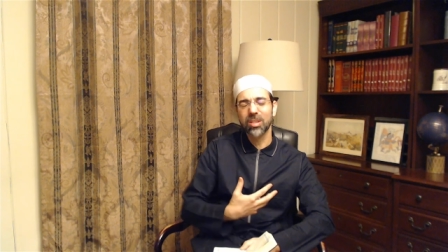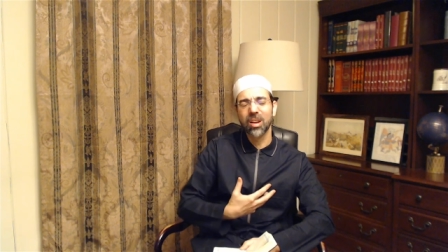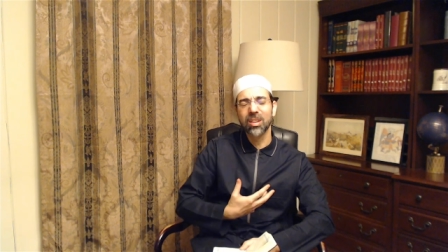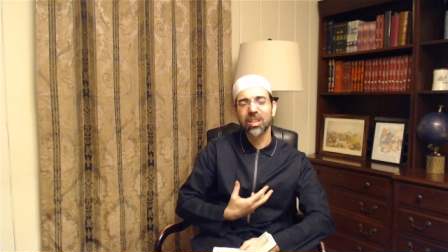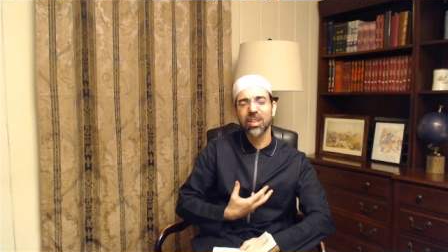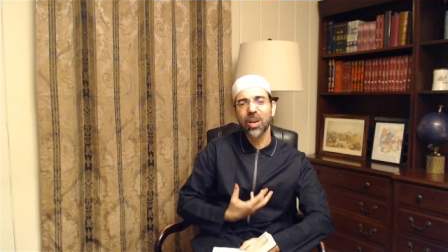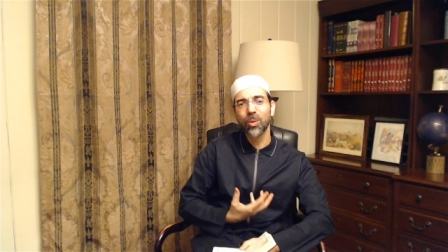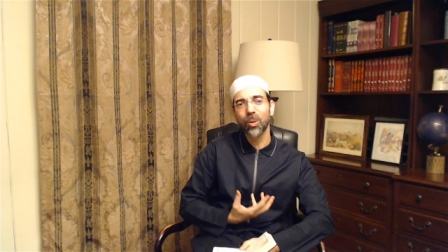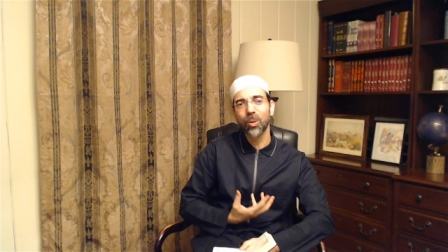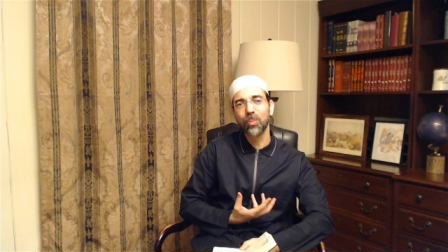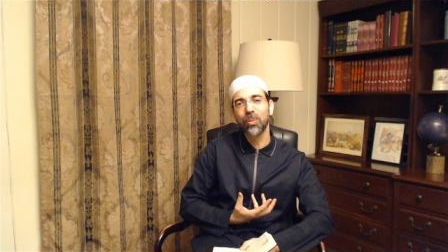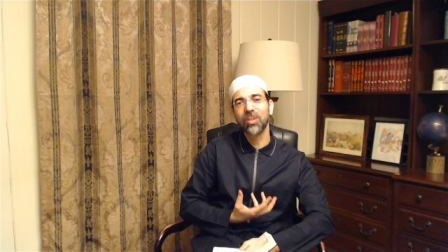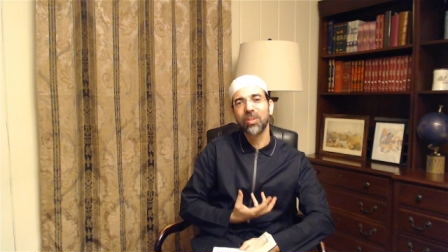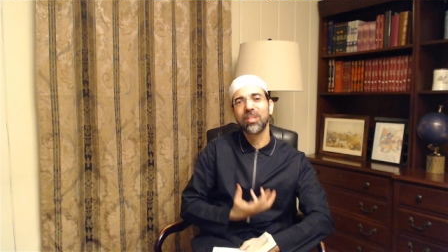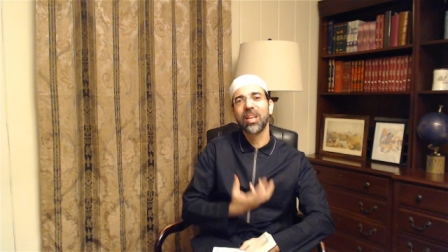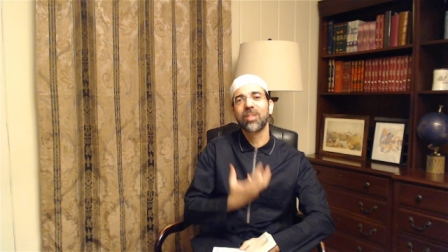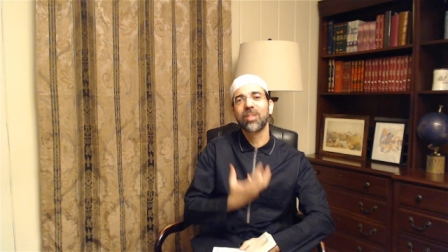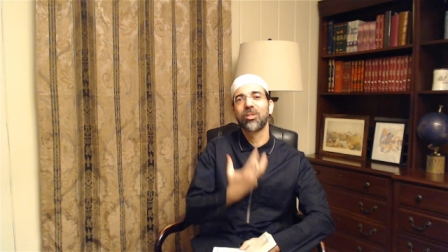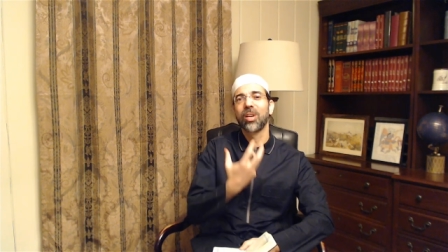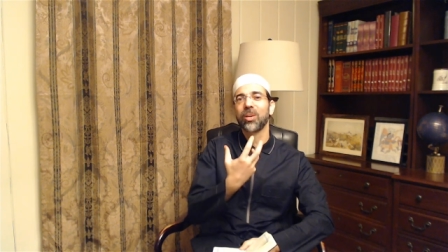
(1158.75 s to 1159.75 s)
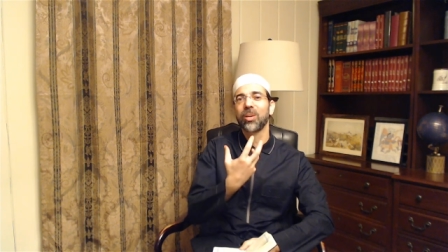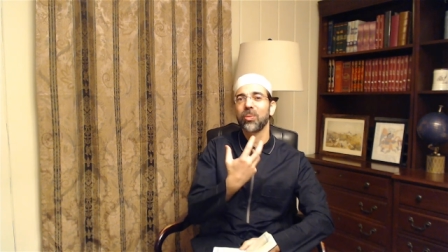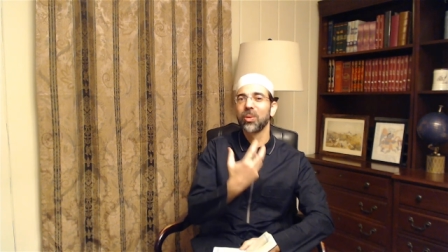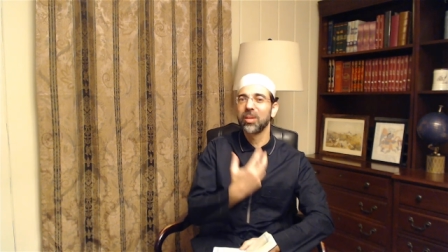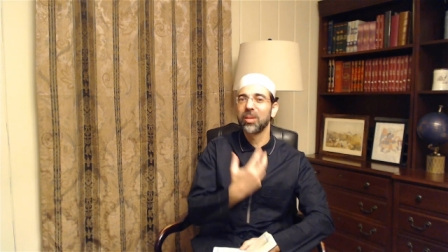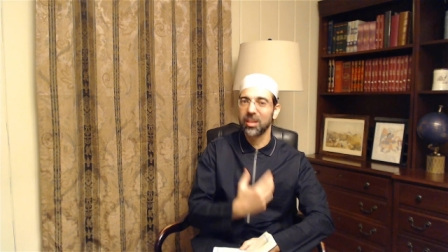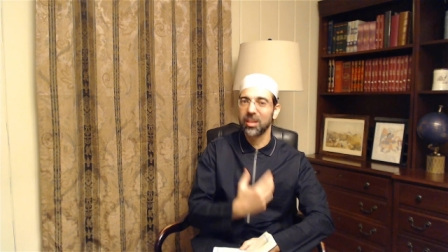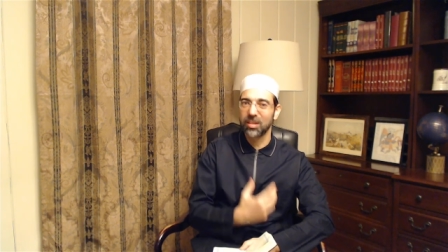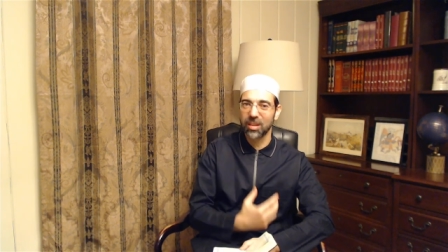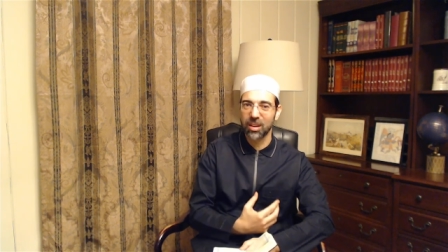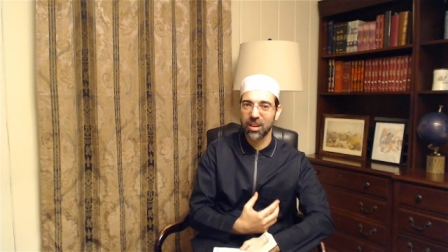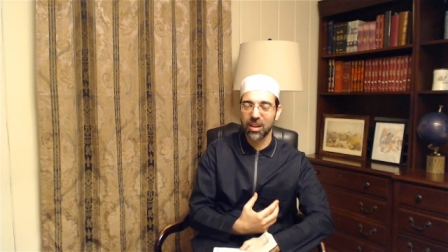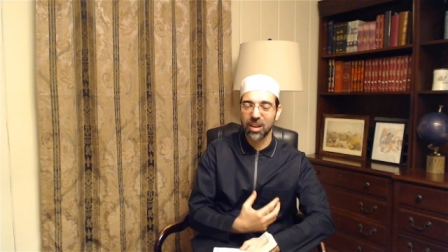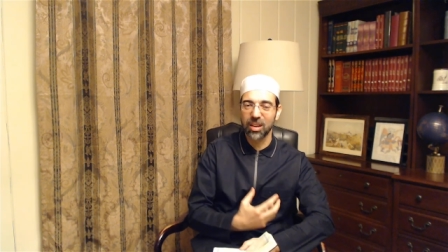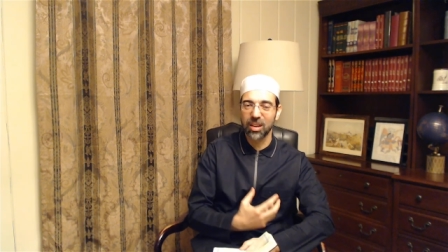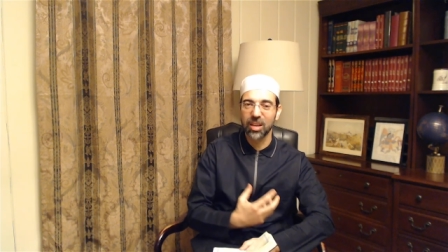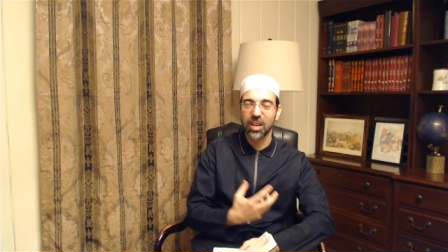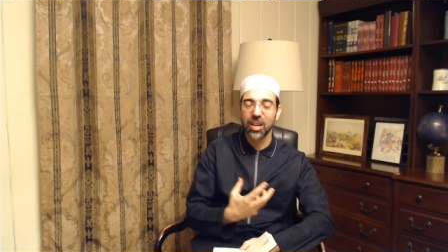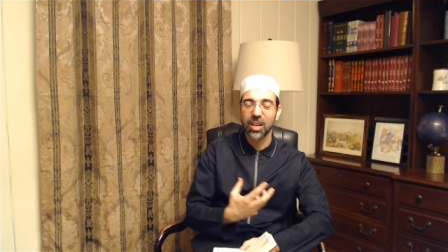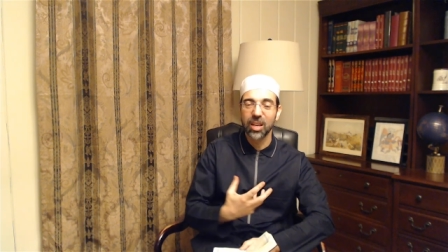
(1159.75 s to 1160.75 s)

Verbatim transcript: Allah will put that tranquility in the heart.